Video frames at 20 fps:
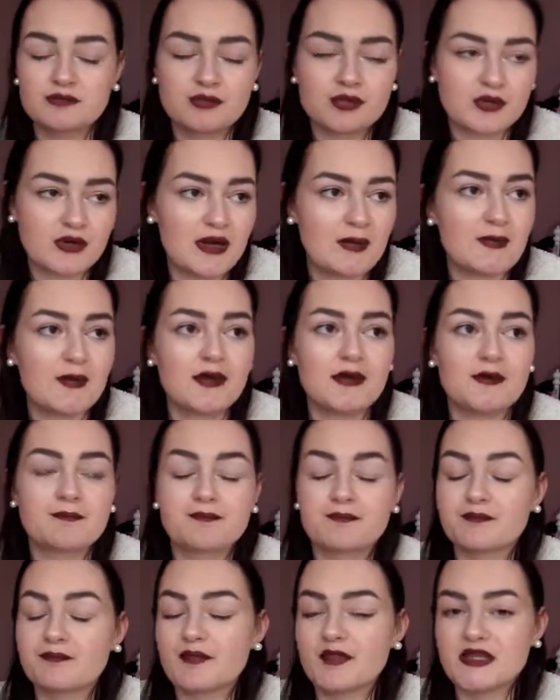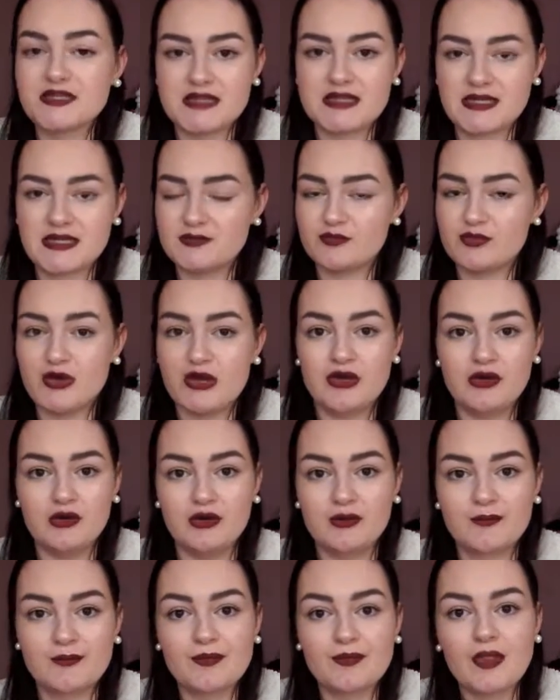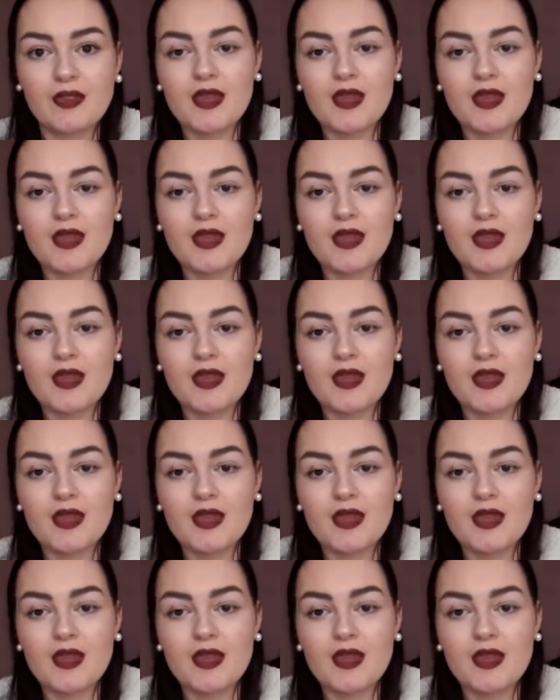primer, setting spray and all.